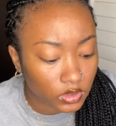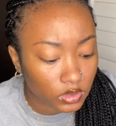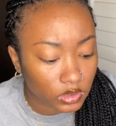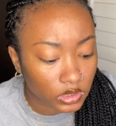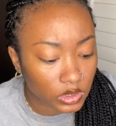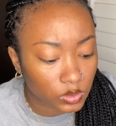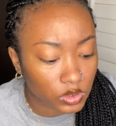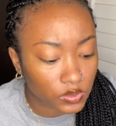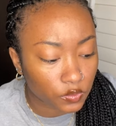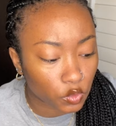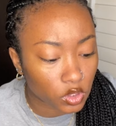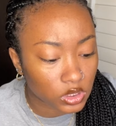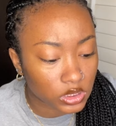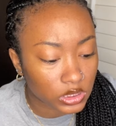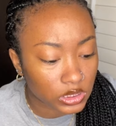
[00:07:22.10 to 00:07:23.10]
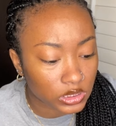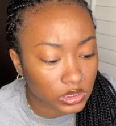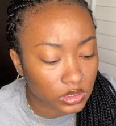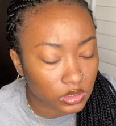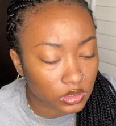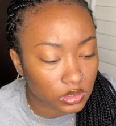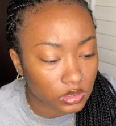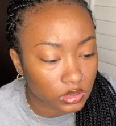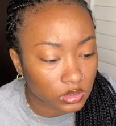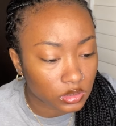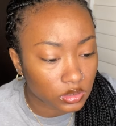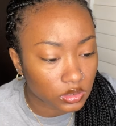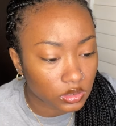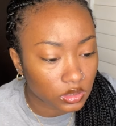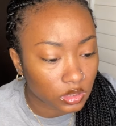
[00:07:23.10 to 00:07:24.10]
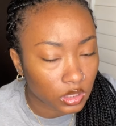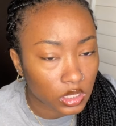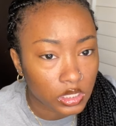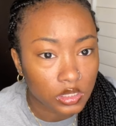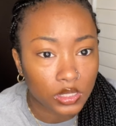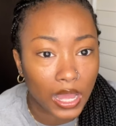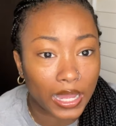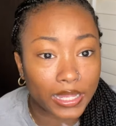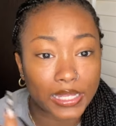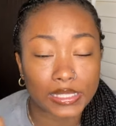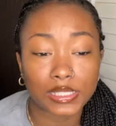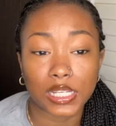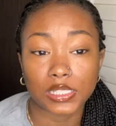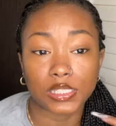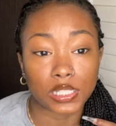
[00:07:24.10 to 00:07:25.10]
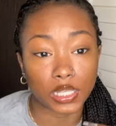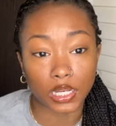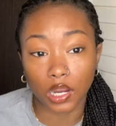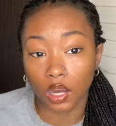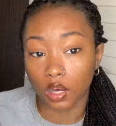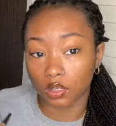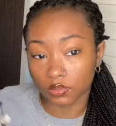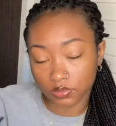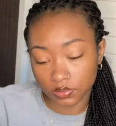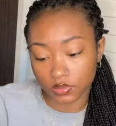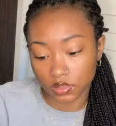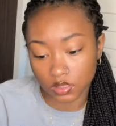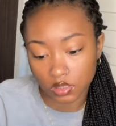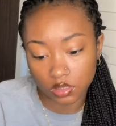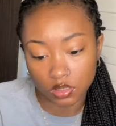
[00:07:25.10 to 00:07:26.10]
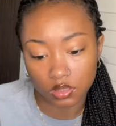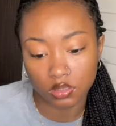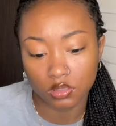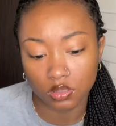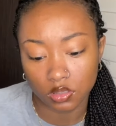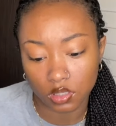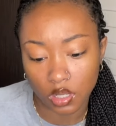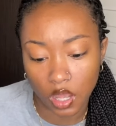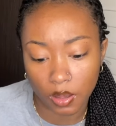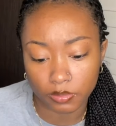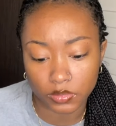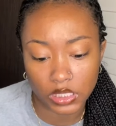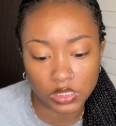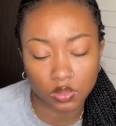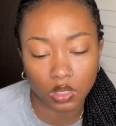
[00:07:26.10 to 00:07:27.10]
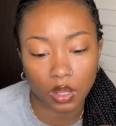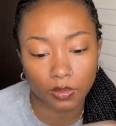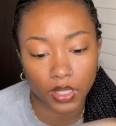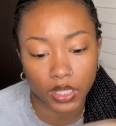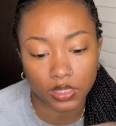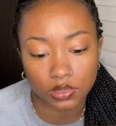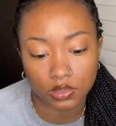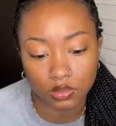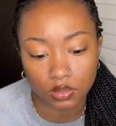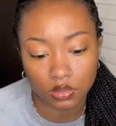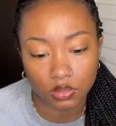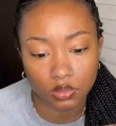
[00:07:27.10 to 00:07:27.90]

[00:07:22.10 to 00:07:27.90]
It was four seasons. I guess they took it off. I'm, that's what I'm guessing.